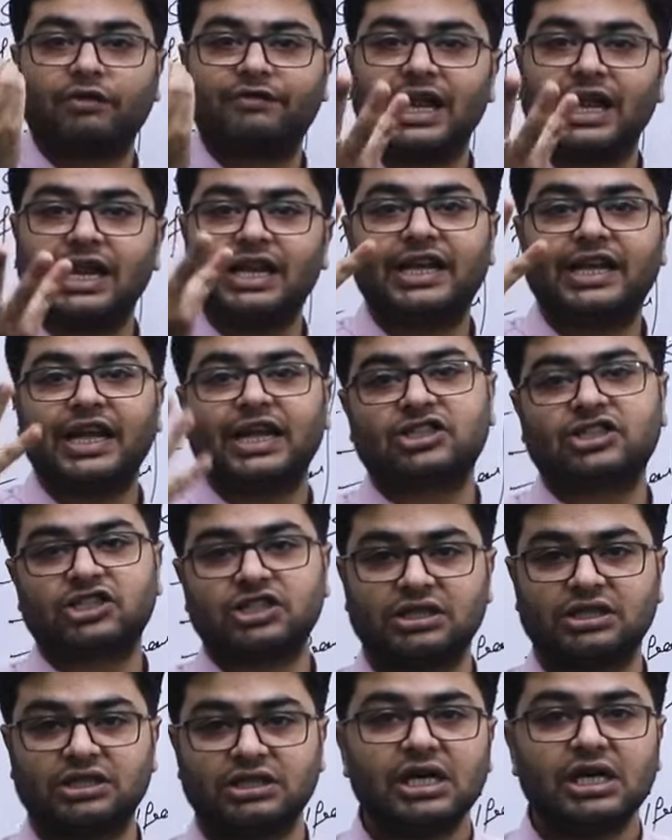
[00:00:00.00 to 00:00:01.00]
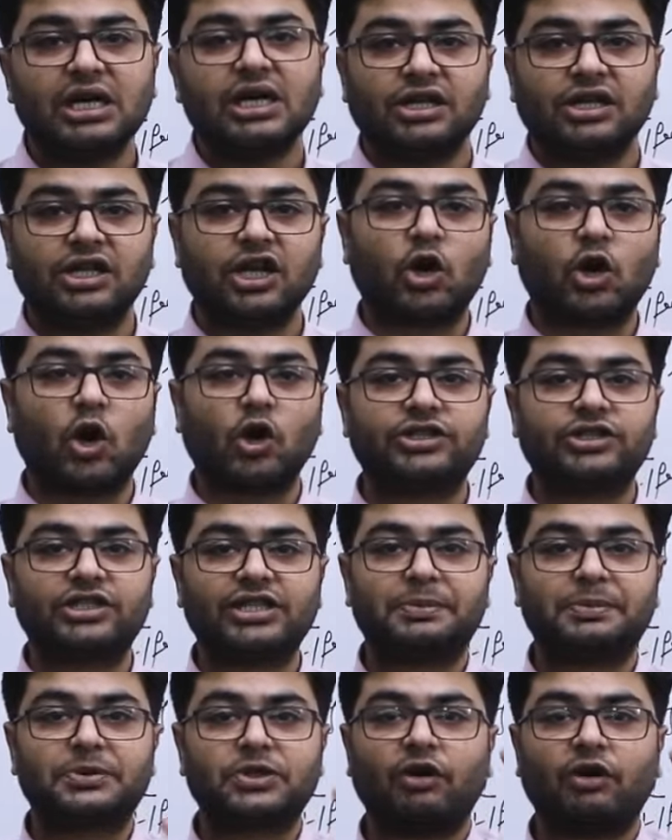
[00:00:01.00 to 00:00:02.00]
of delegation, the
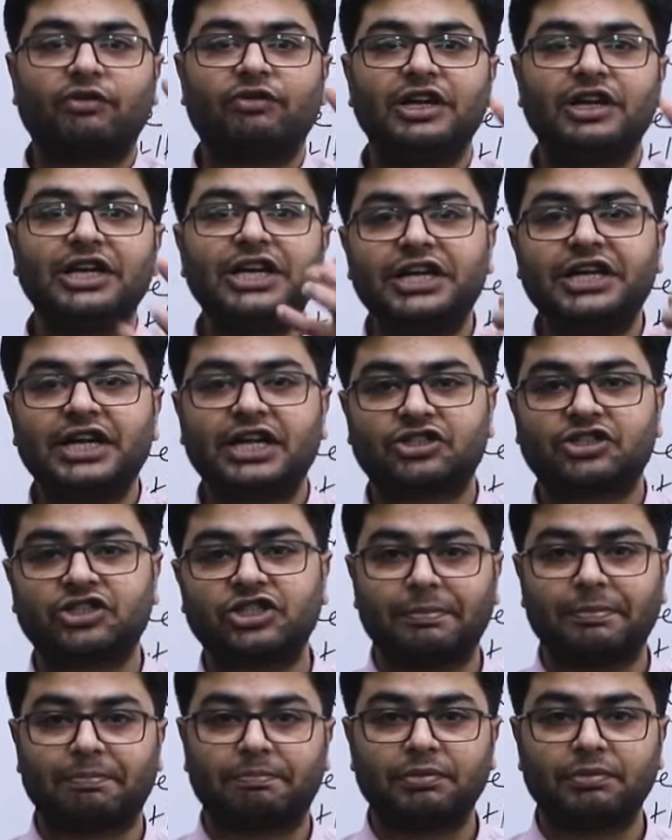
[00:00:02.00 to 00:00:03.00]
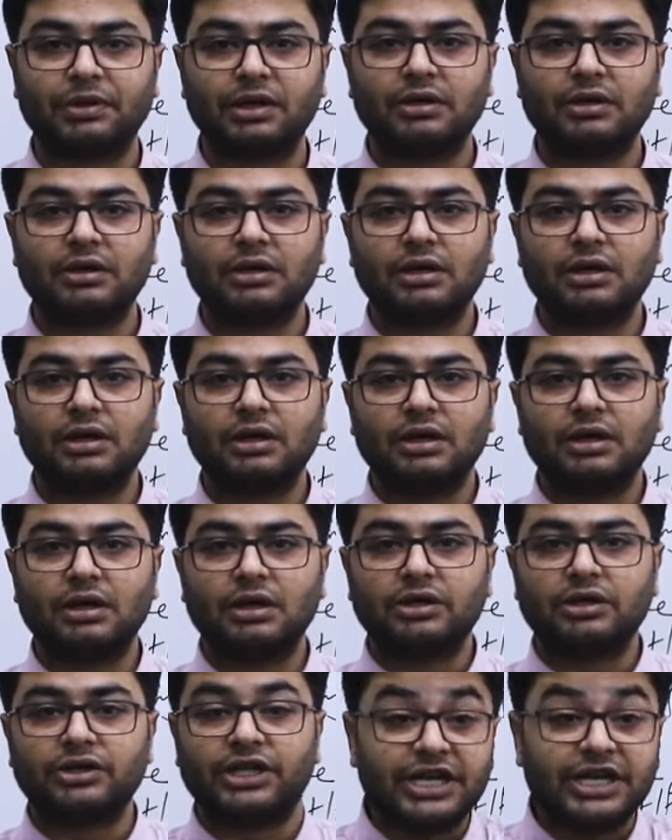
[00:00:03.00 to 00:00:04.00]
concepts of leadership,
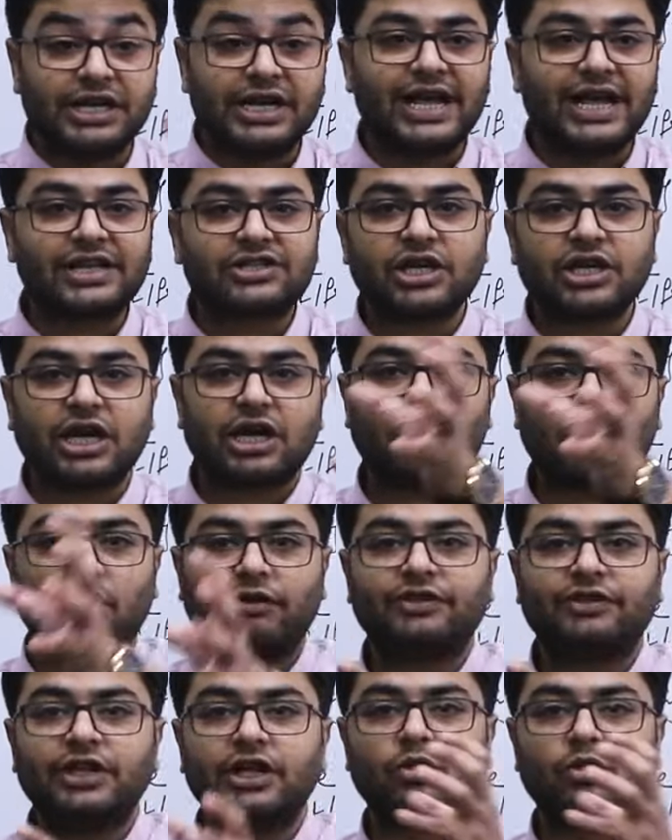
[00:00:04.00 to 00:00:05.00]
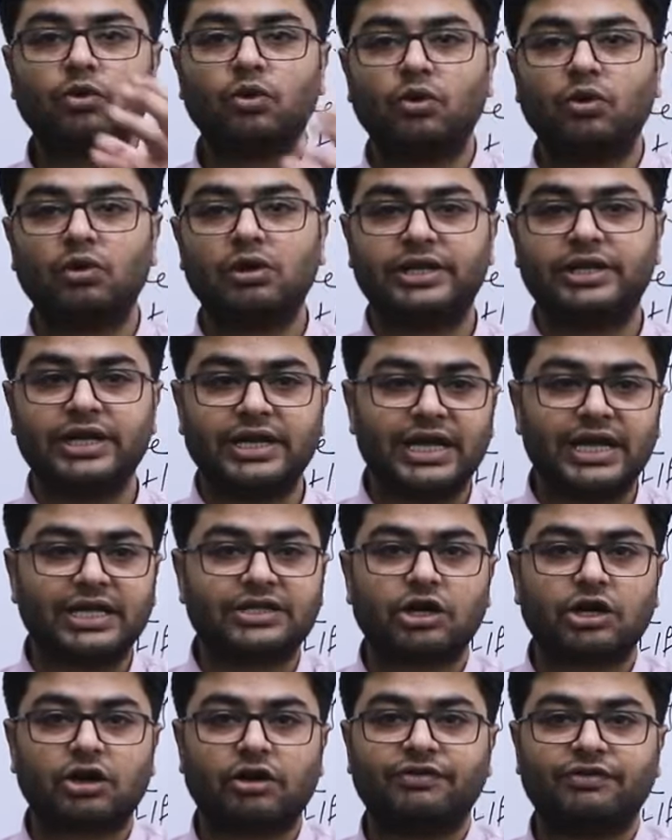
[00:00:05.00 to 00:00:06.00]
the nature of the rule, the
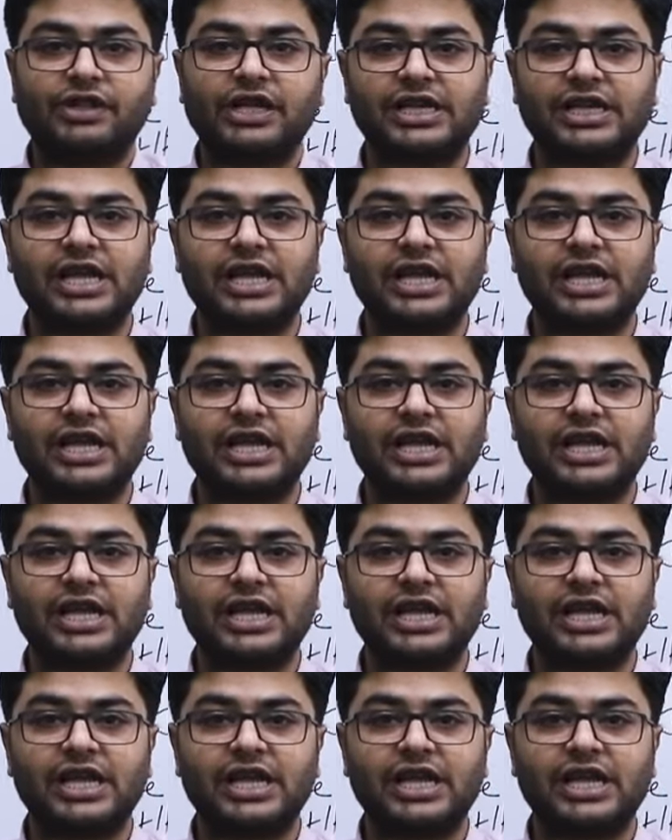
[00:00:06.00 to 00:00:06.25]
nature of the